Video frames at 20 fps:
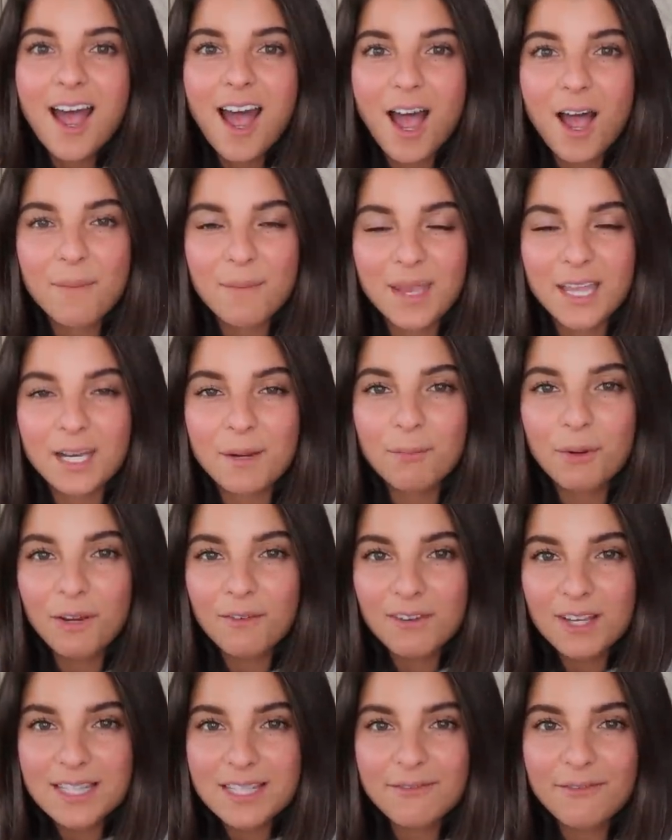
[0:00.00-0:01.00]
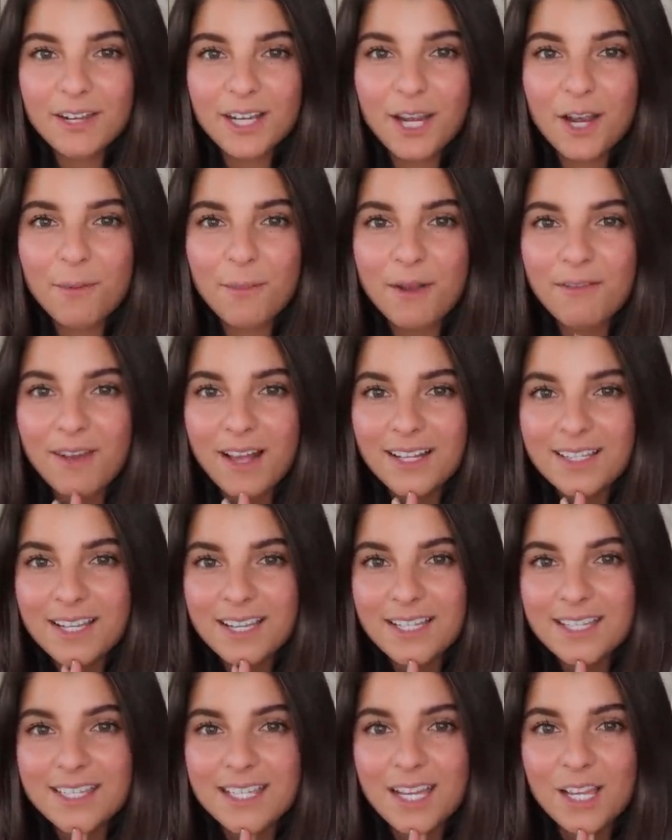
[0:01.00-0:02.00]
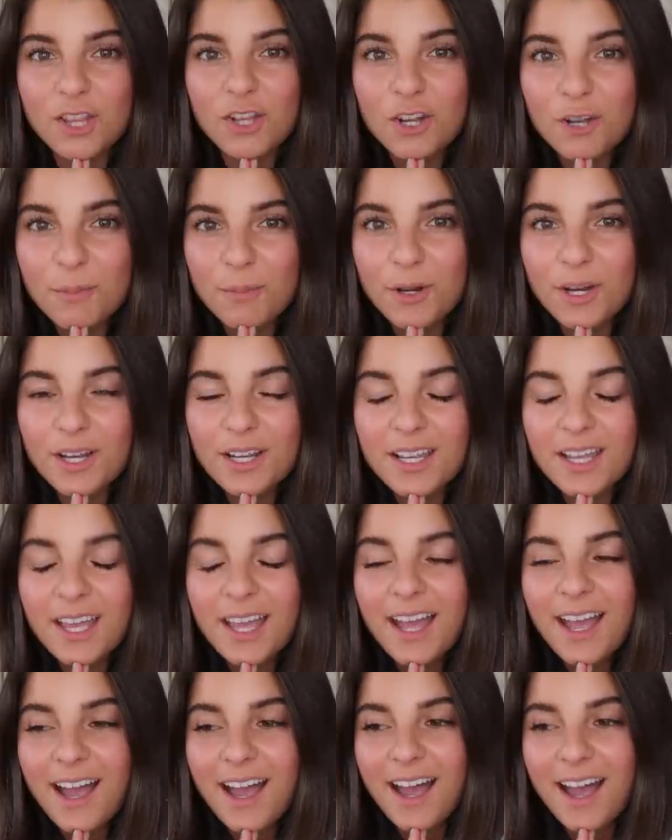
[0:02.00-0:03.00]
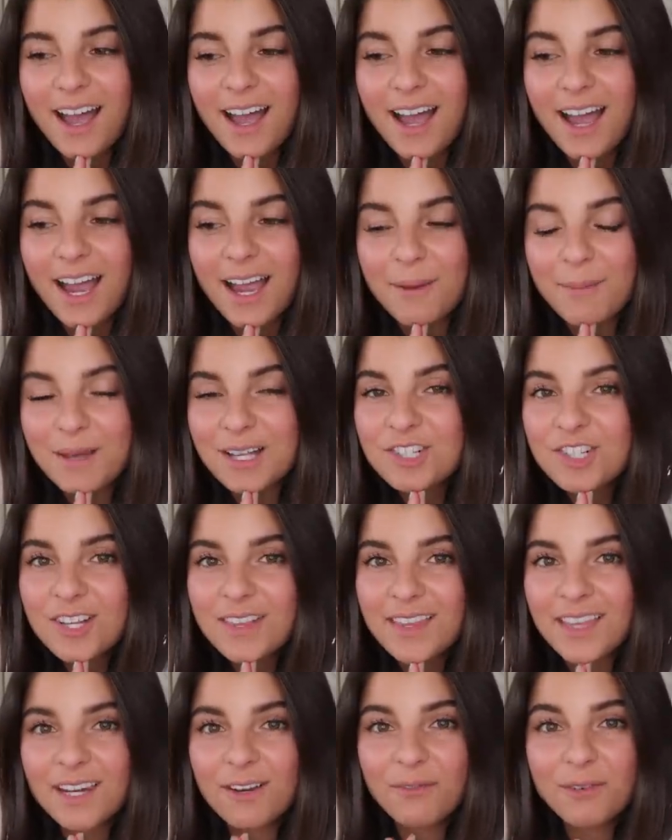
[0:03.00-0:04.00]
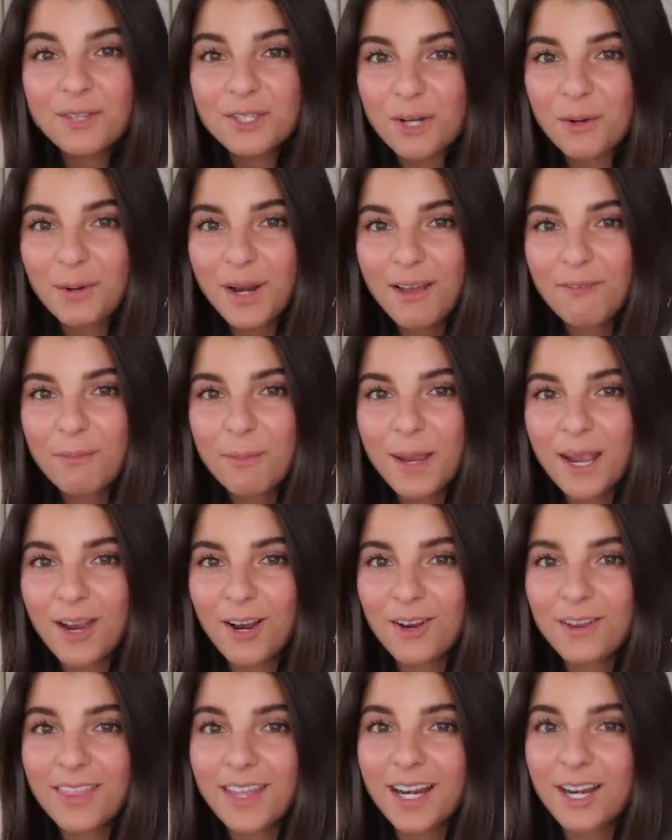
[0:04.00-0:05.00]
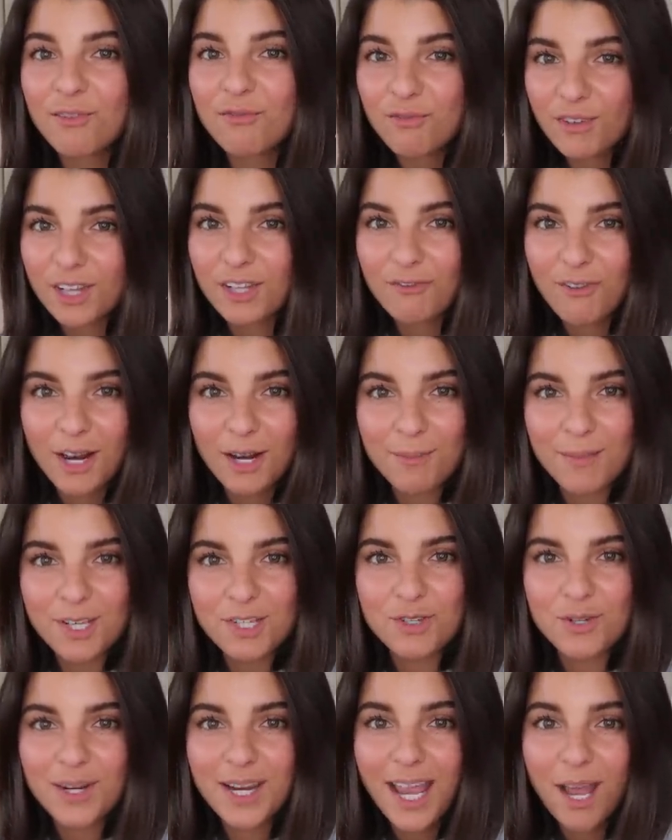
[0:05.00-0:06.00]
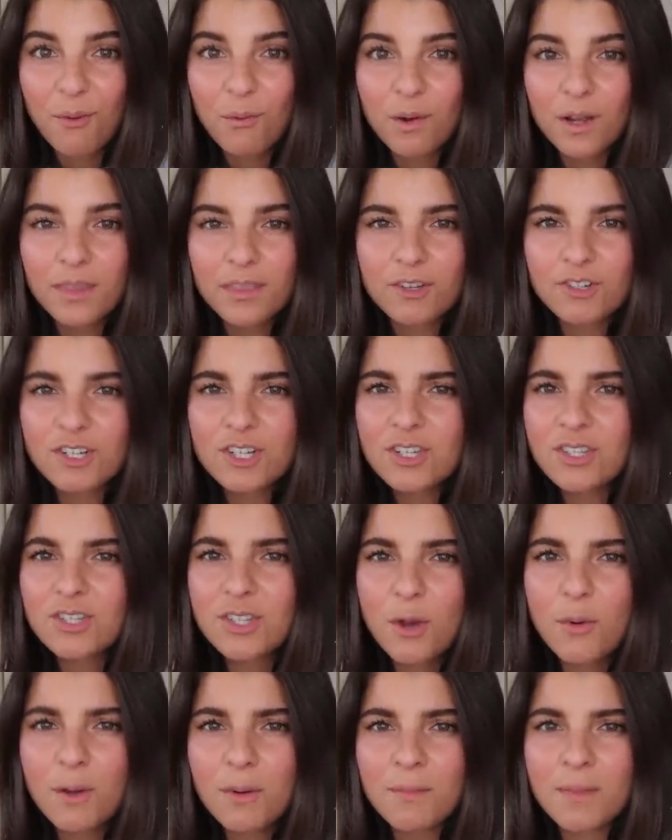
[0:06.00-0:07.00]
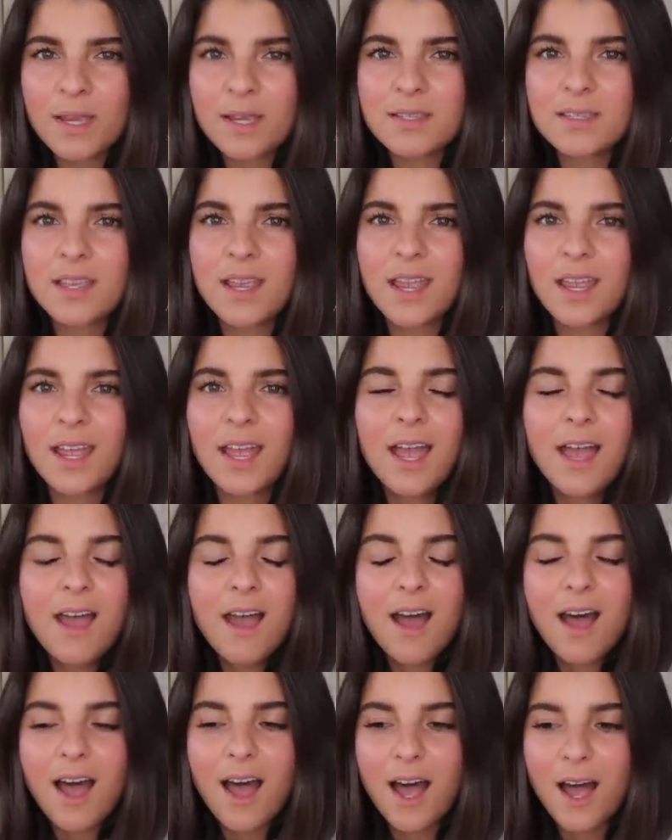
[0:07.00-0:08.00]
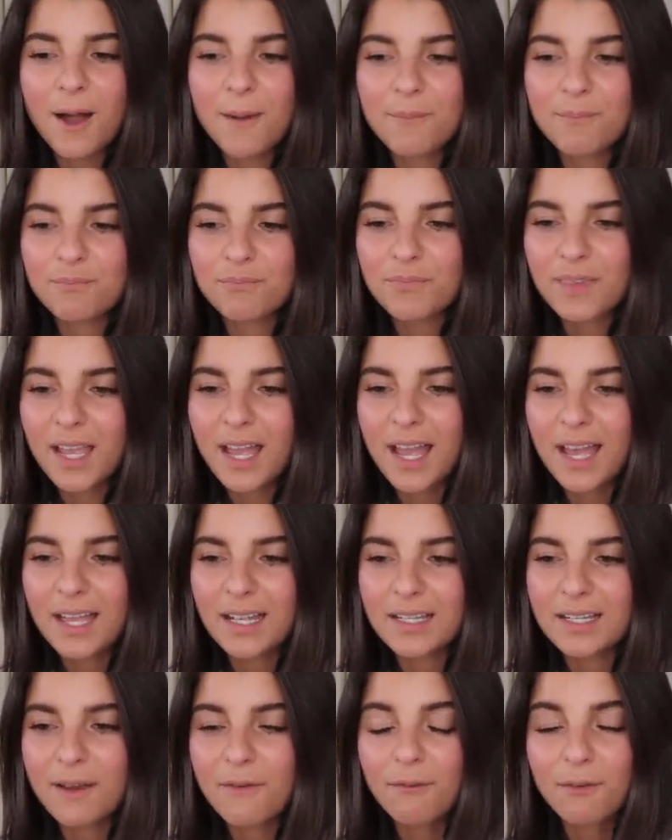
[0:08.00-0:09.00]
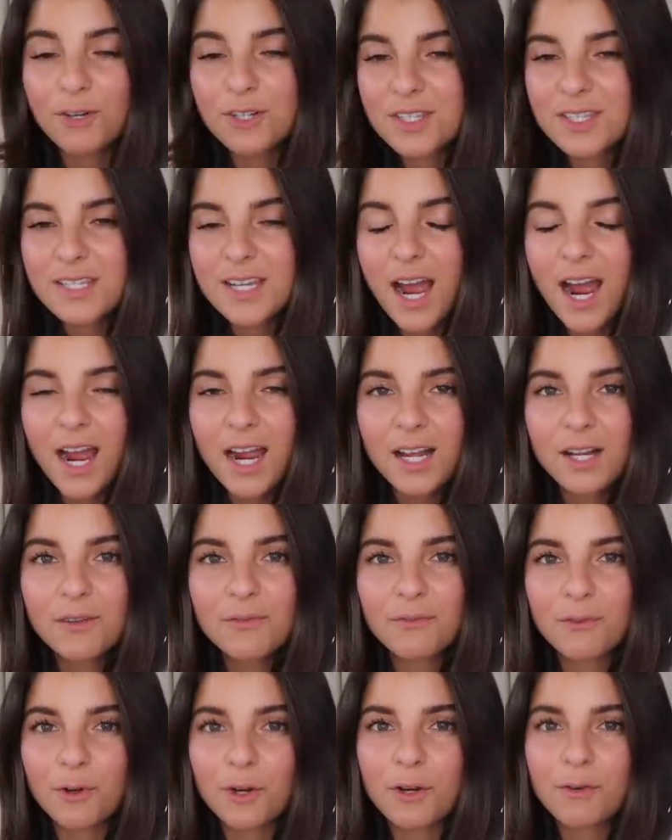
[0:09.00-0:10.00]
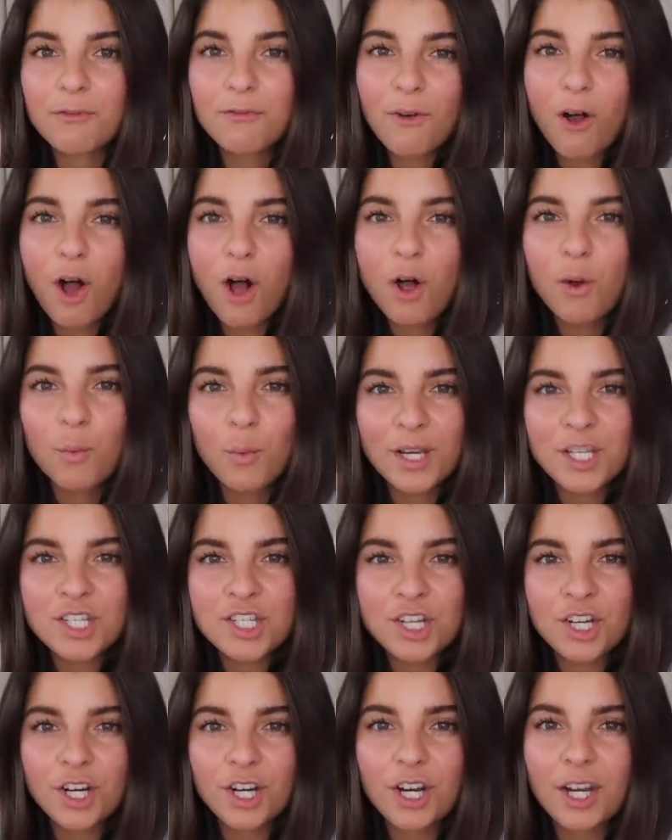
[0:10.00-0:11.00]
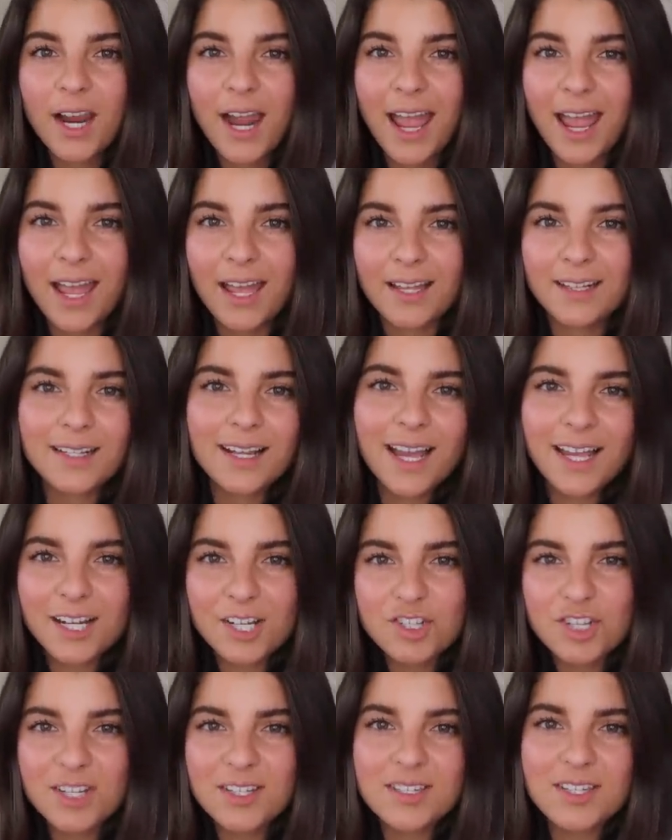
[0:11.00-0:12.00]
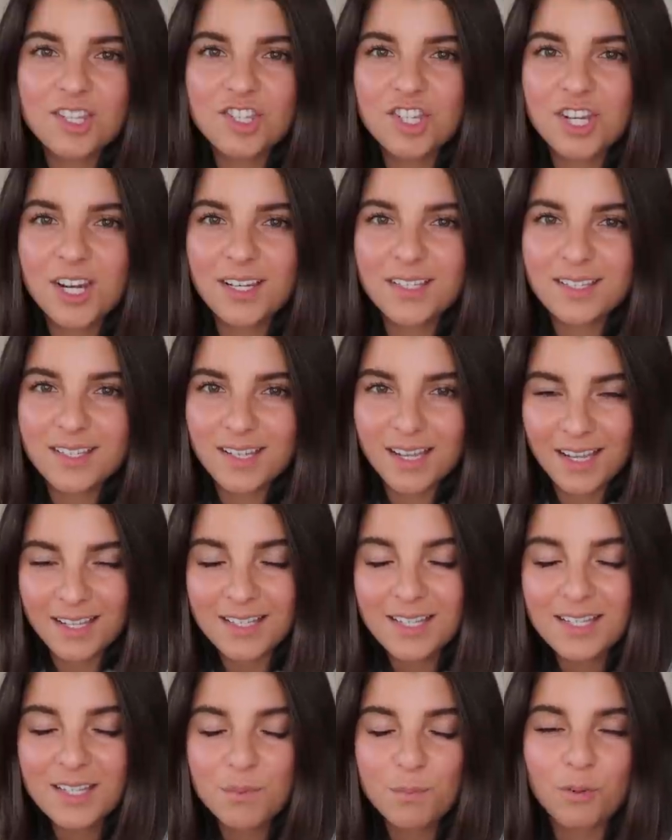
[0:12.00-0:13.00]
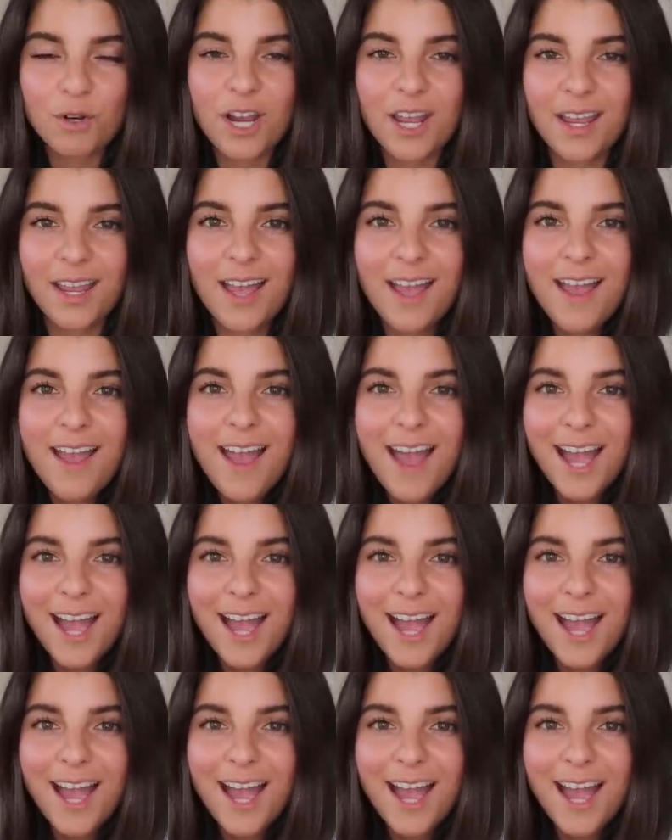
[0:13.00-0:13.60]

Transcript: Um, in a previous video, my Valentine's Day lookbook, uh, I mentioned that if you don't have a pair that I really recommend recommend you to get one. They're just so amazing um, and versatile for fall, winter, and kind of transitioning to, into spring.